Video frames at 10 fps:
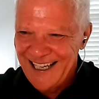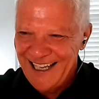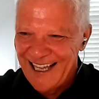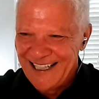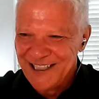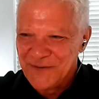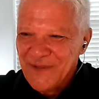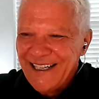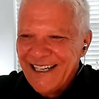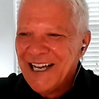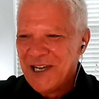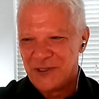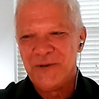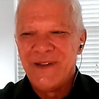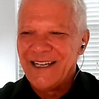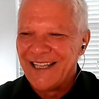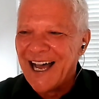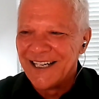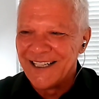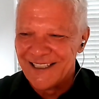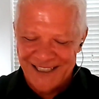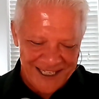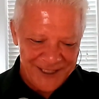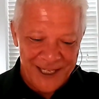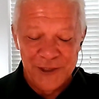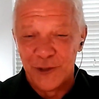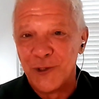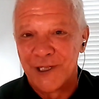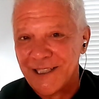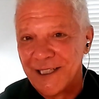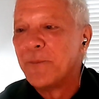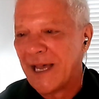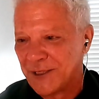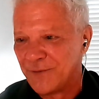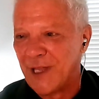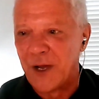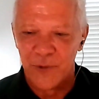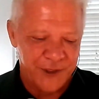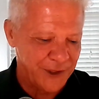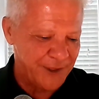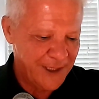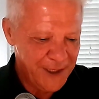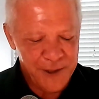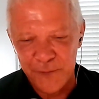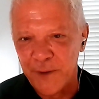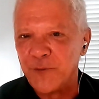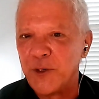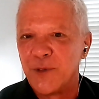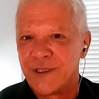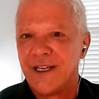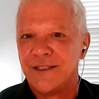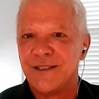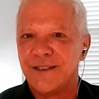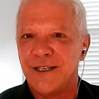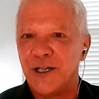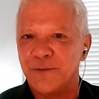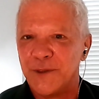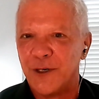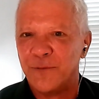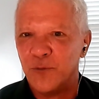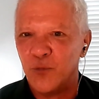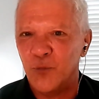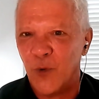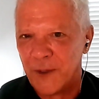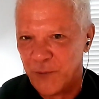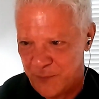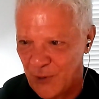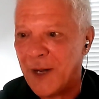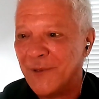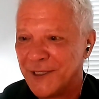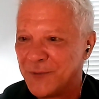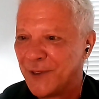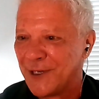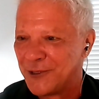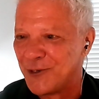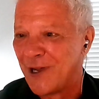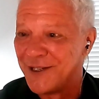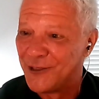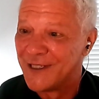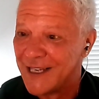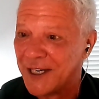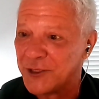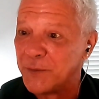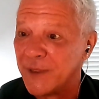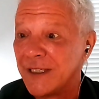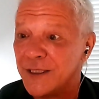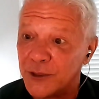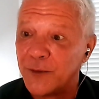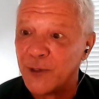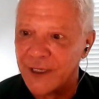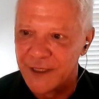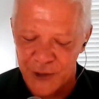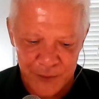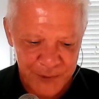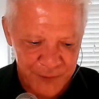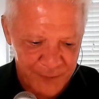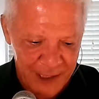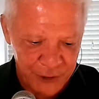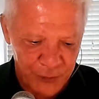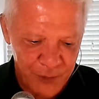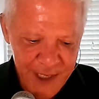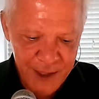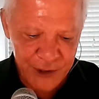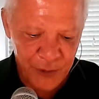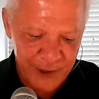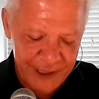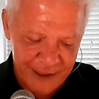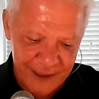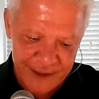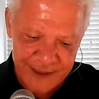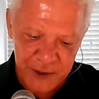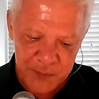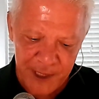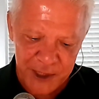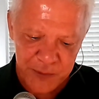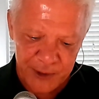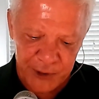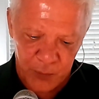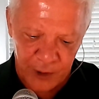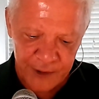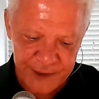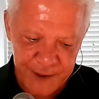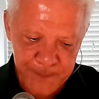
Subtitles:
And to me, that, and then you look at the impact of that, which is 50% of what we promise with our strategy is actually being delivered in terms of value. So in sales management that works,